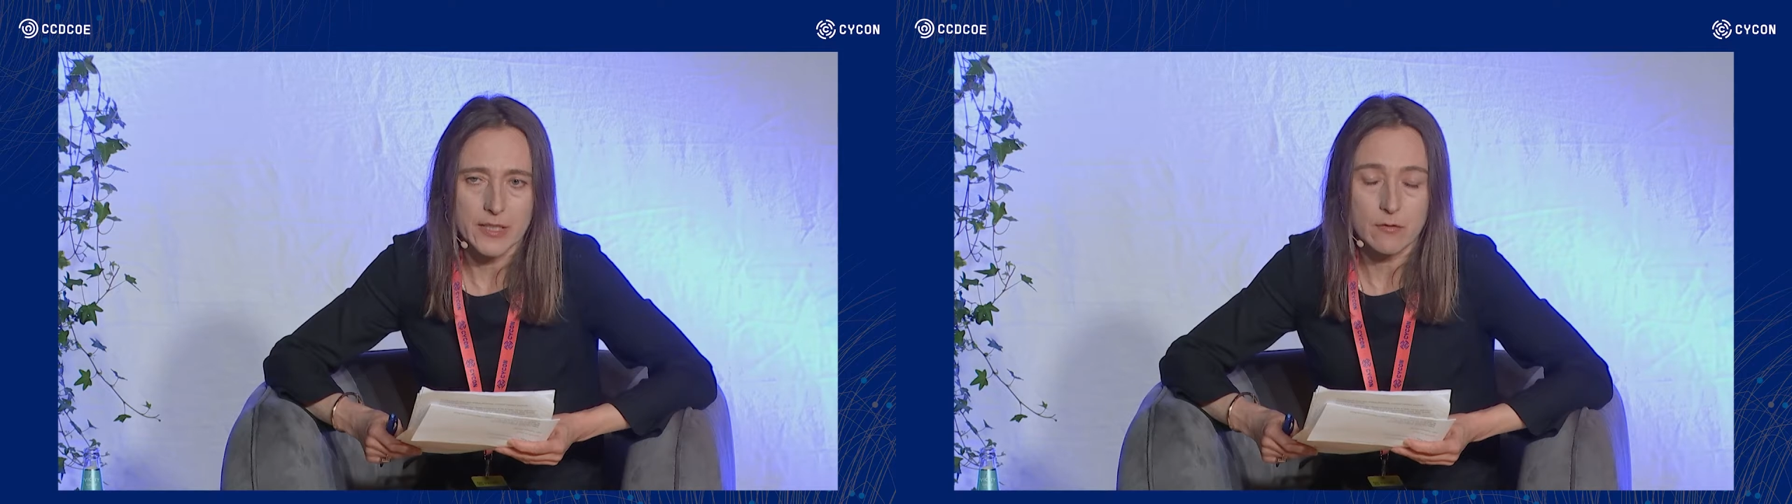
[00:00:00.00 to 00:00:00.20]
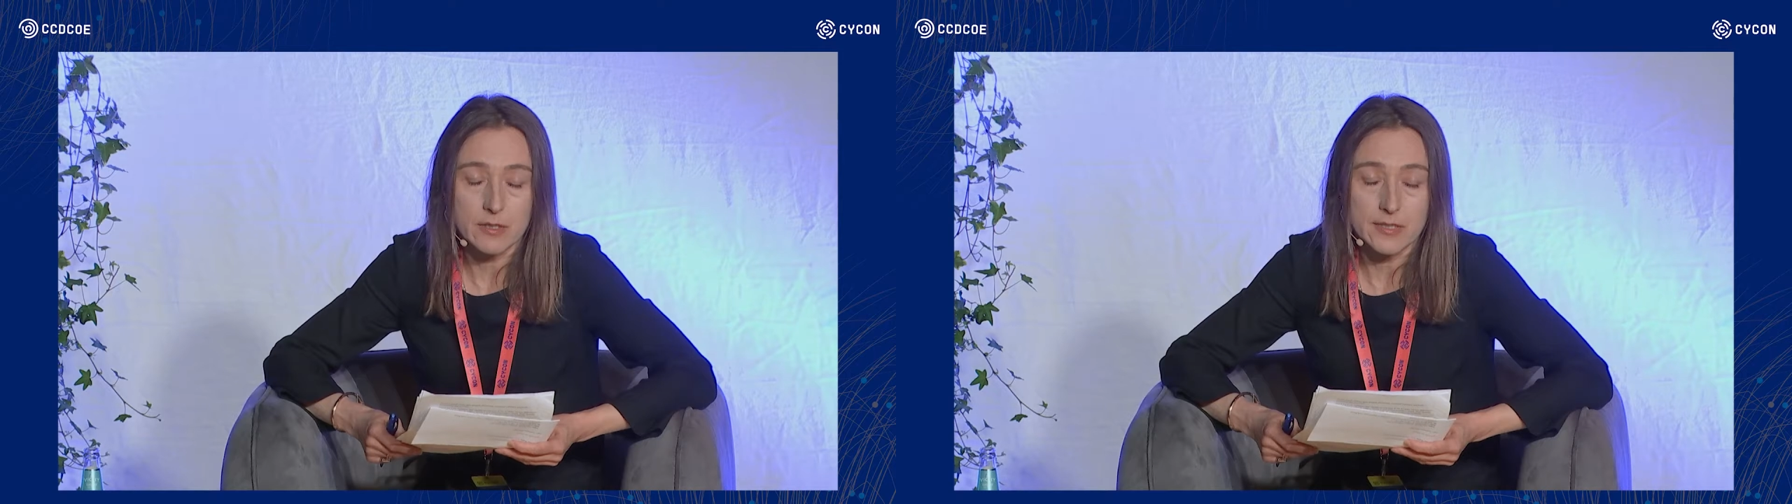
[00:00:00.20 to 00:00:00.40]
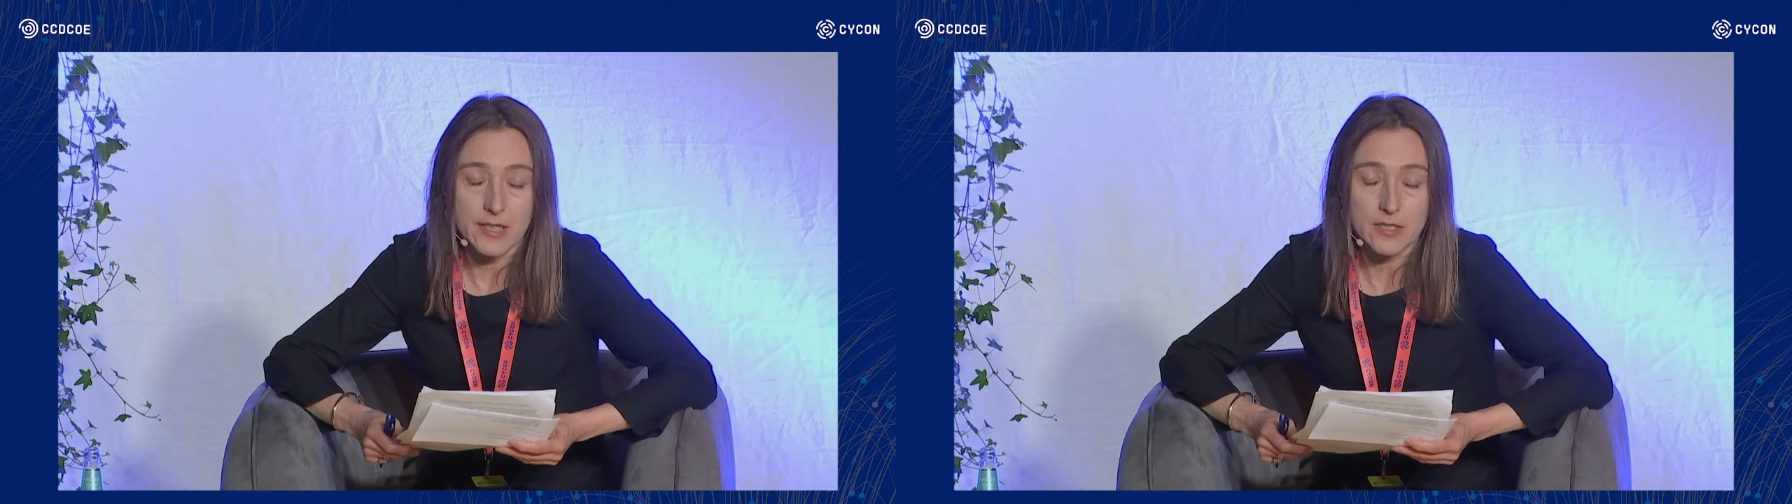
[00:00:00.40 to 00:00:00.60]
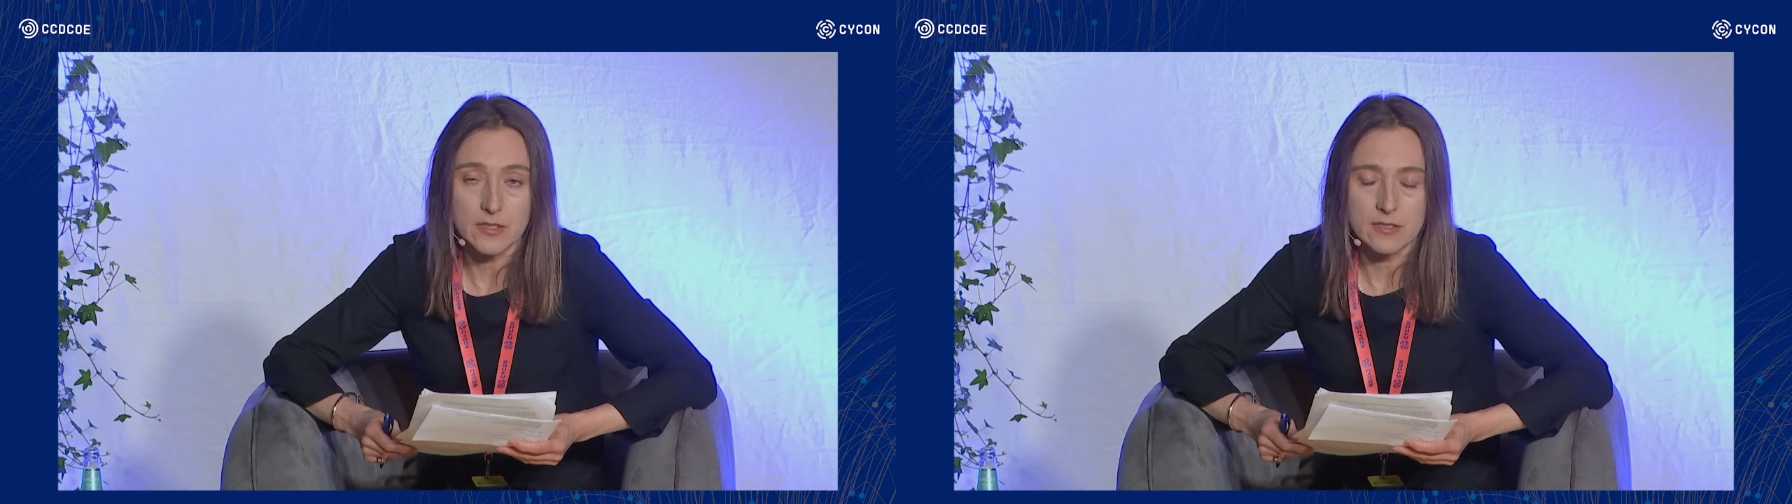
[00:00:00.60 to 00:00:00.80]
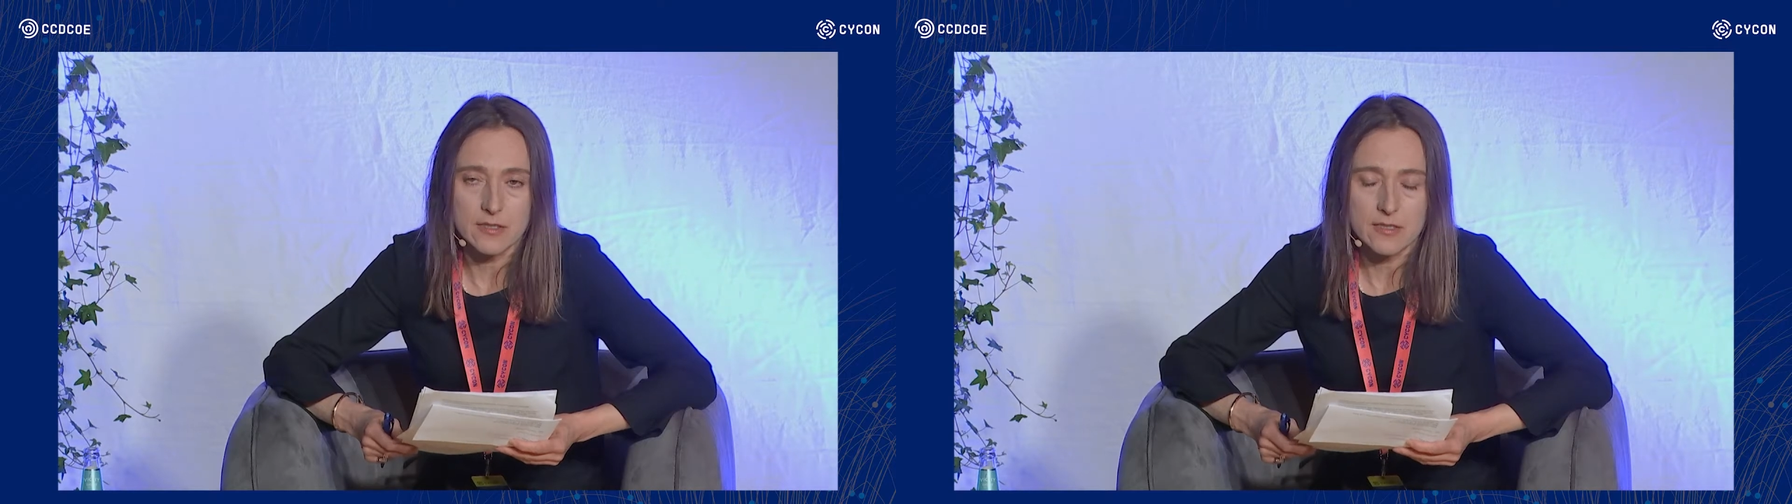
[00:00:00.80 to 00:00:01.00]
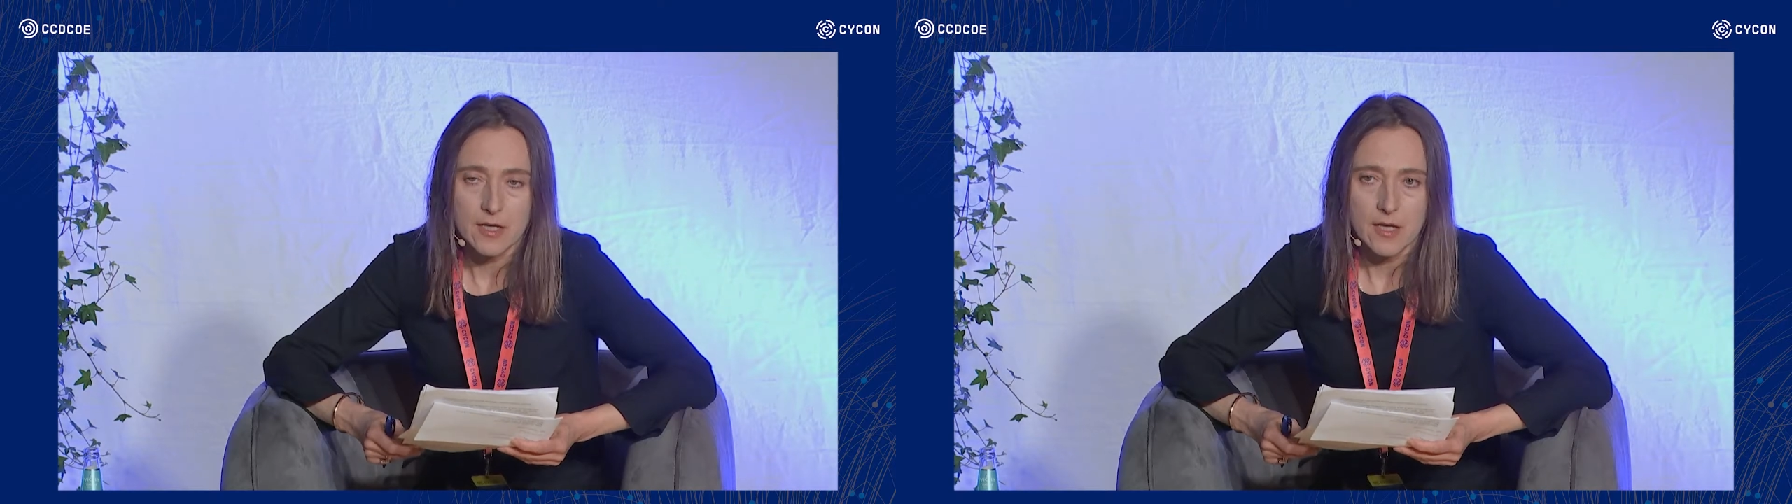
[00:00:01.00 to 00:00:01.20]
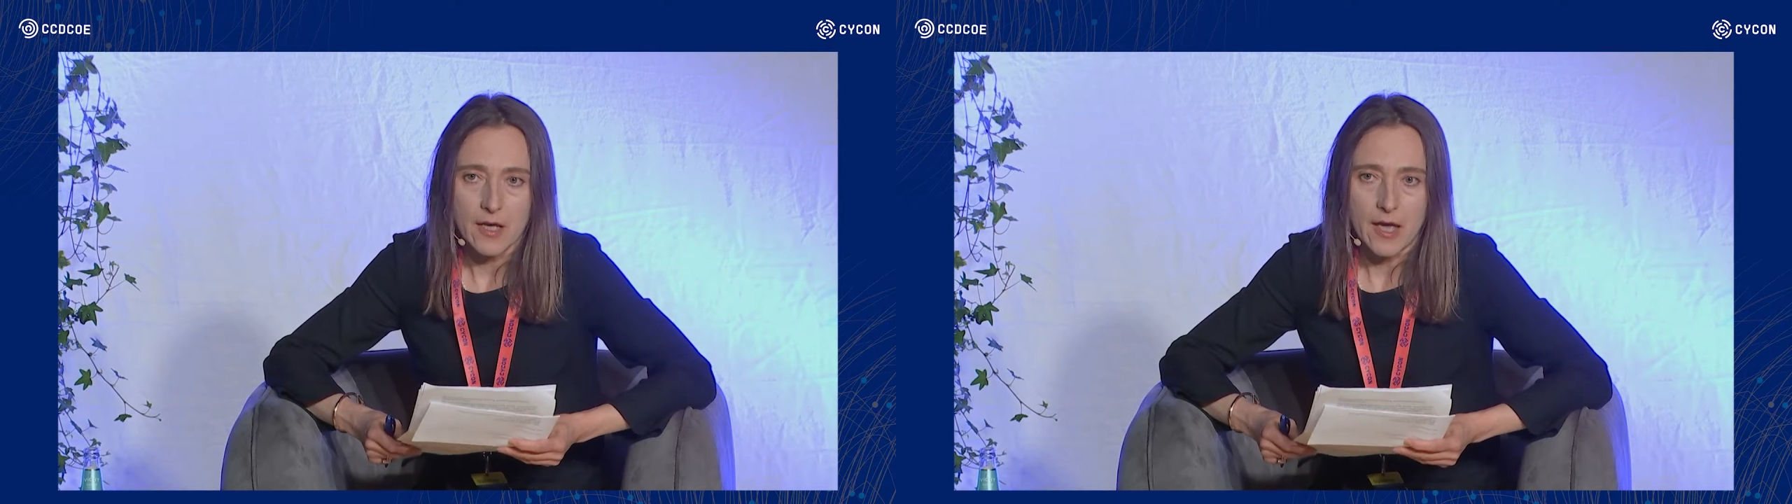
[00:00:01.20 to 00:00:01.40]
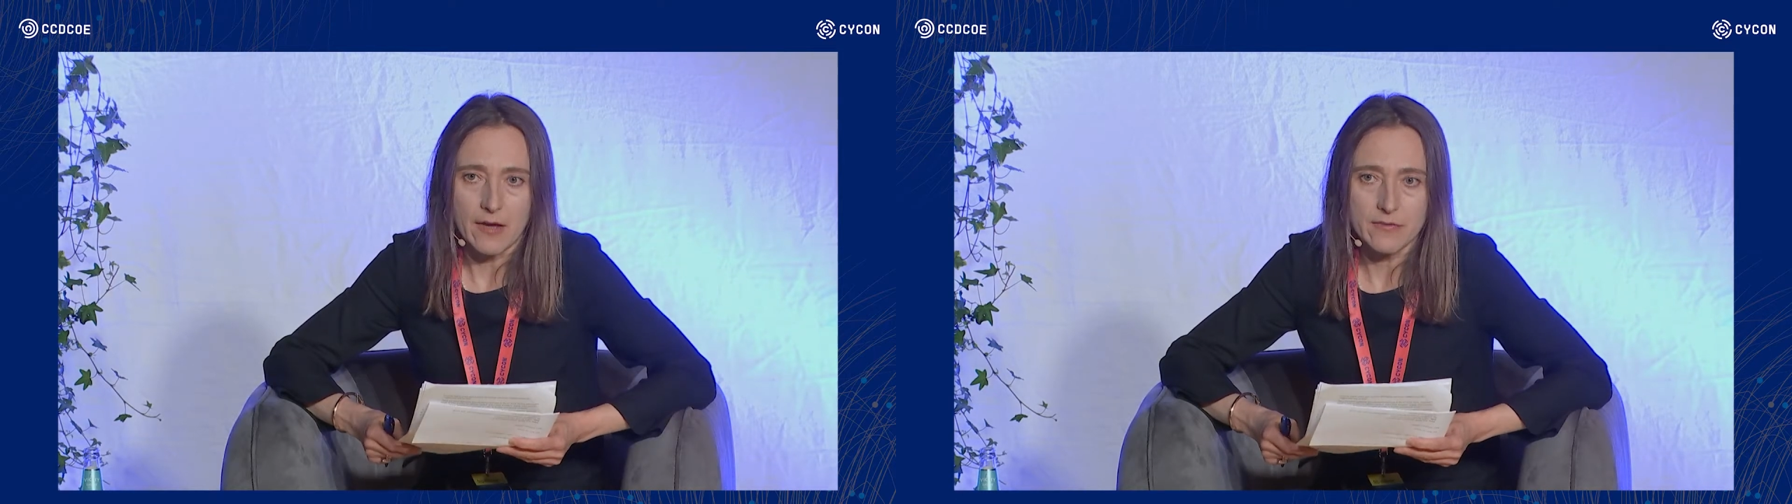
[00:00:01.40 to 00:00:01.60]
organizations
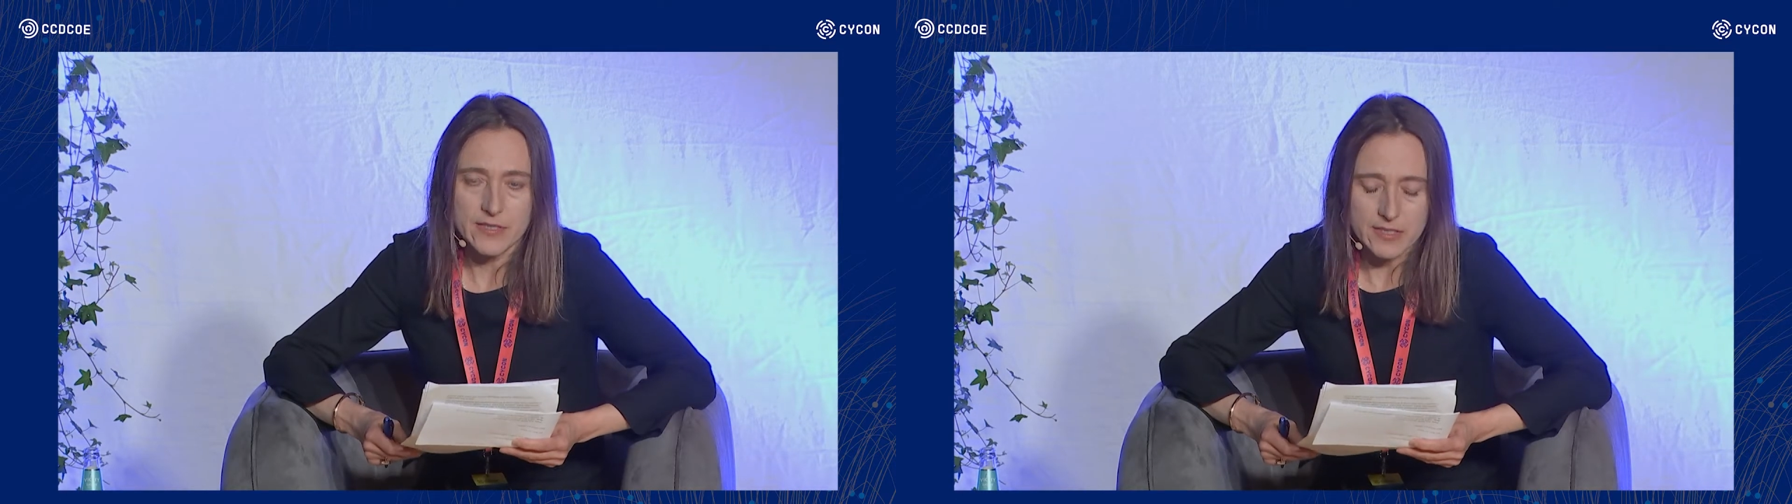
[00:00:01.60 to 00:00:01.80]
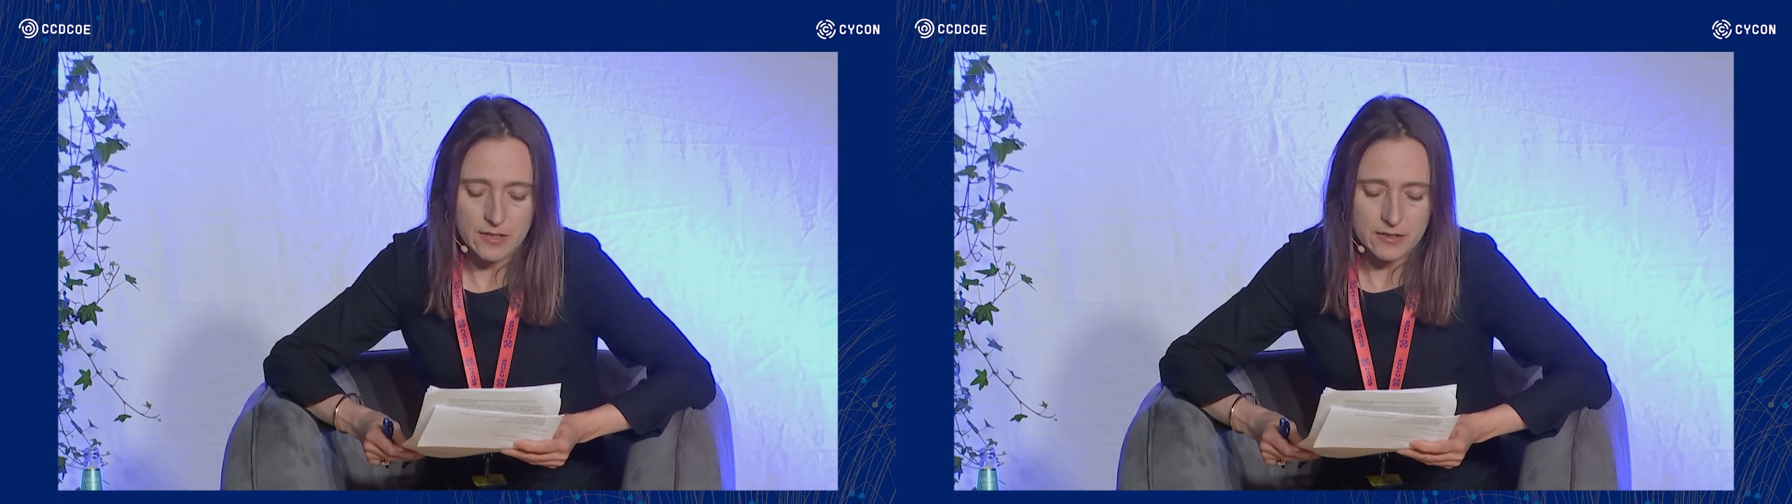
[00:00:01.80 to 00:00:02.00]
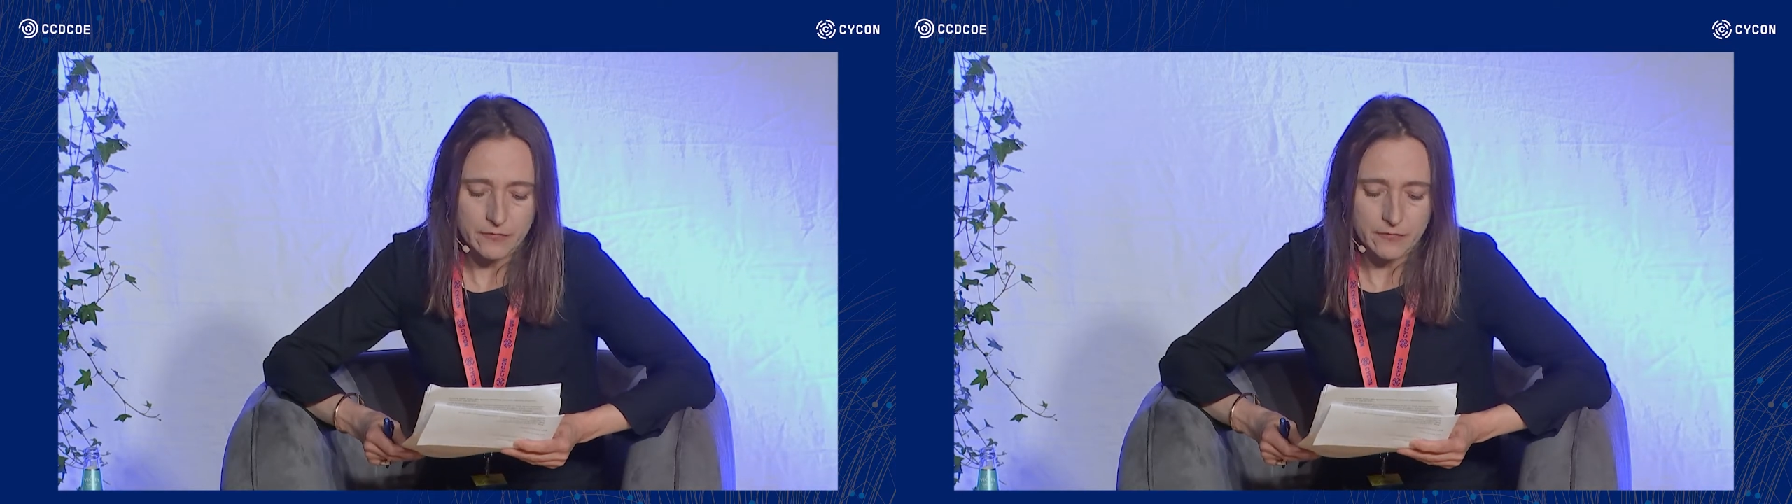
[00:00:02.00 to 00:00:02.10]
have still